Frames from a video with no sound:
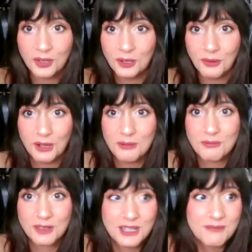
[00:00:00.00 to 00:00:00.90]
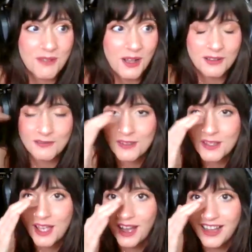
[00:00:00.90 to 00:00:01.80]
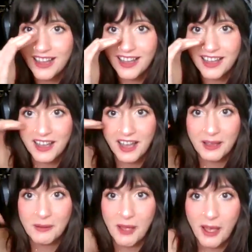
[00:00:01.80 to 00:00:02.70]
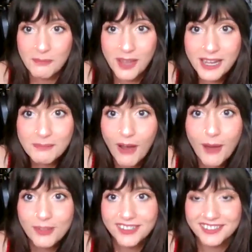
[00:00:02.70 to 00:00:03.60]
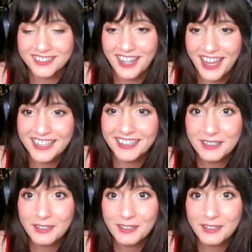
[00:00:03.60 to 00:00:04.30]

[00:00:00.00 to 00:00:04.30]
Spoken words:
seen a random clip of a big puppet snake